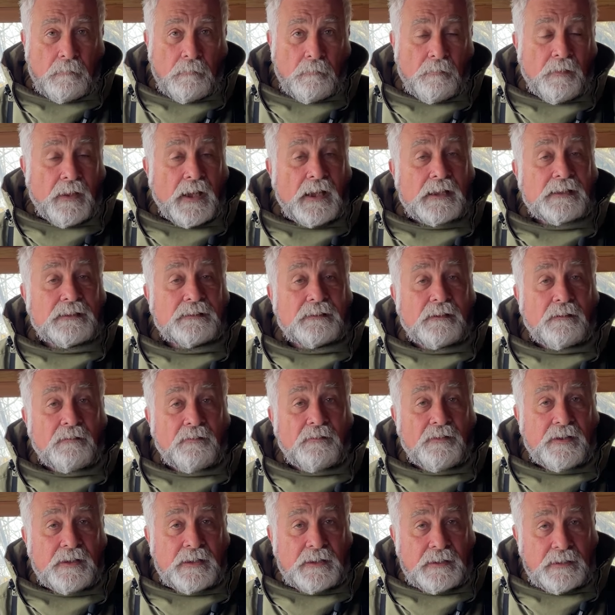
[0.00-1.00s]
than
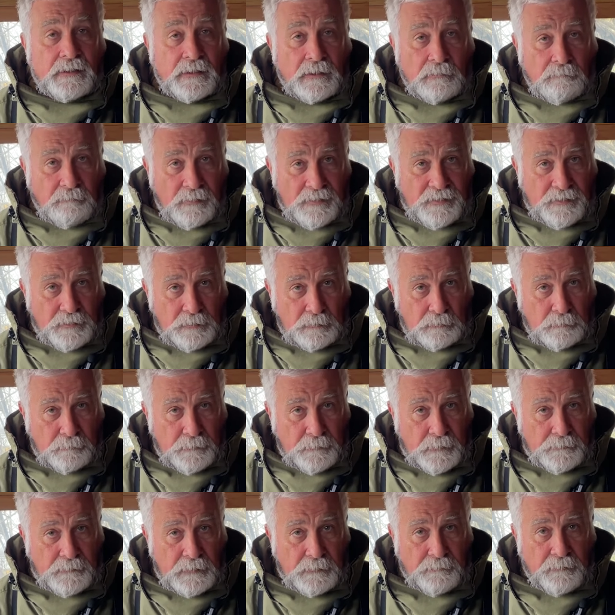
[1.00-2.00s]
the original
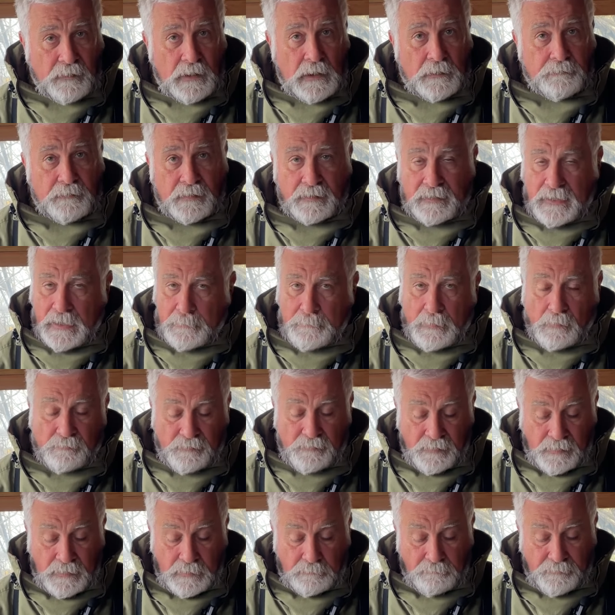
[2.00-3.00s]
55 that came
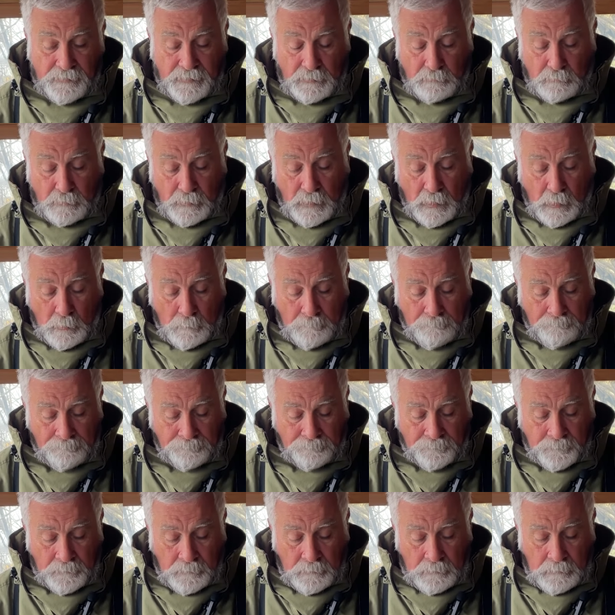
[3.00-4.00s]
out a year or two ago.
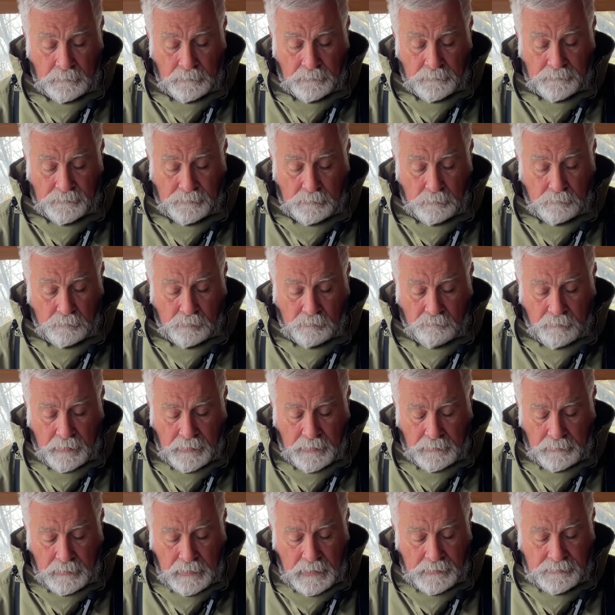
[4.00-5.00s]
So
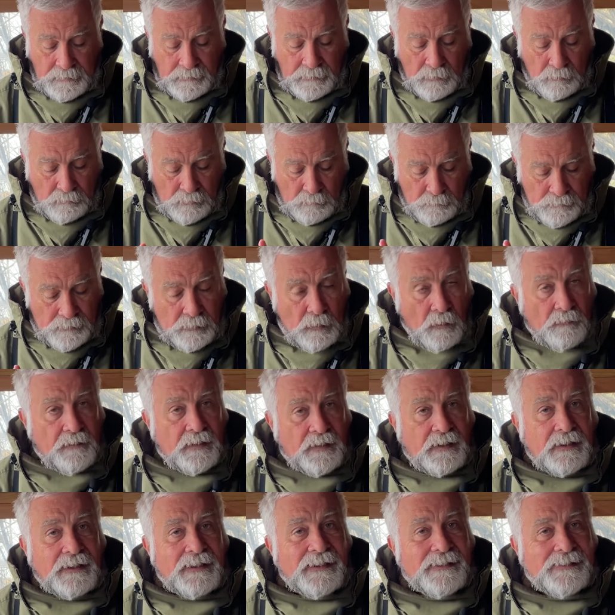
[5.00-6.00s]
great light, and also it's got
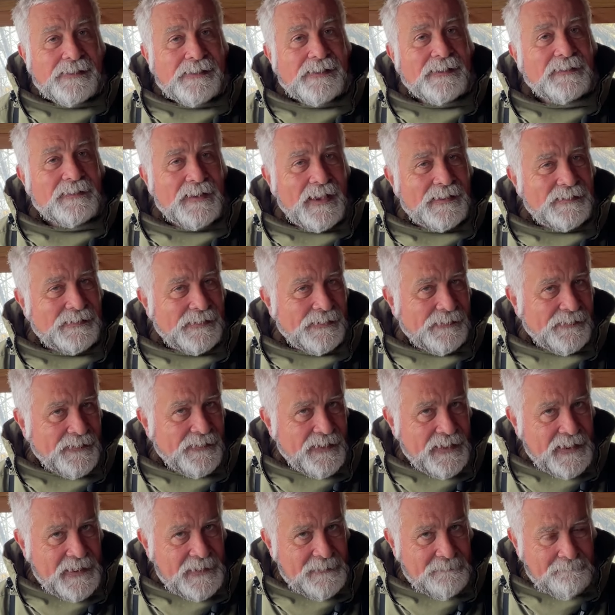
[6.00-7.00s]
the ED glass in
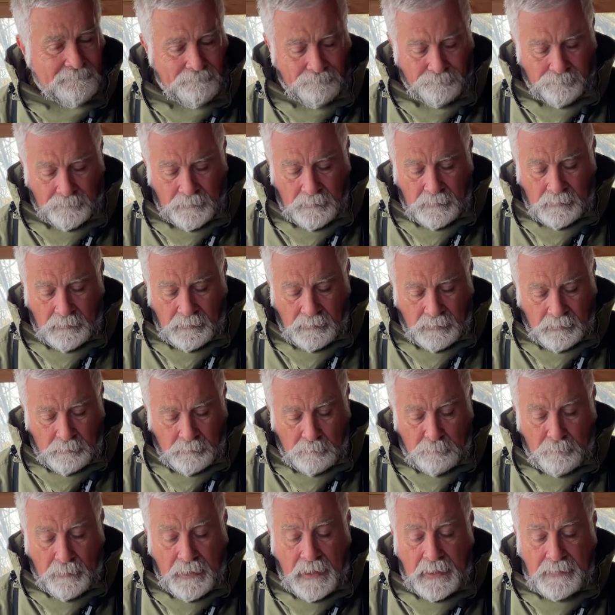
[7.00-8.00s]
there.
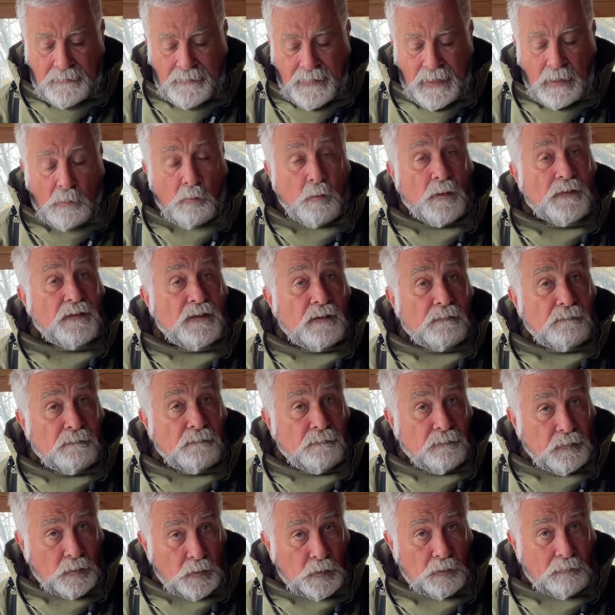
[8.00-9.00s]
Combine that with the
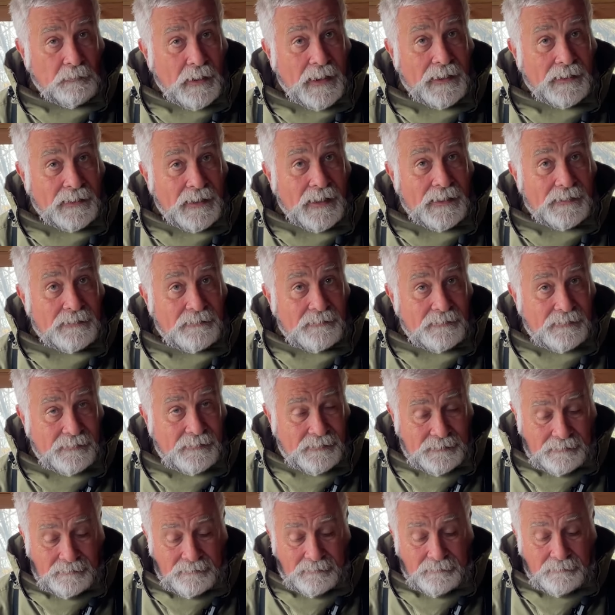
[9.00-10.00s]
fluorite
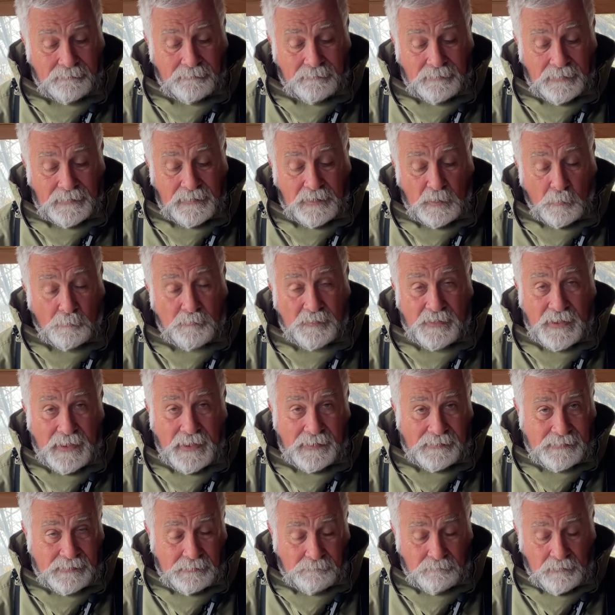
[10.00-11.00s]
lens in the
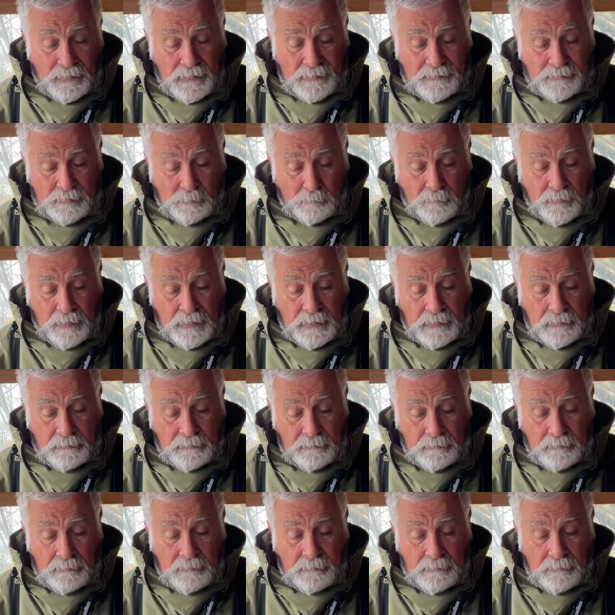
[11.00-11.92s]
objective lens up there.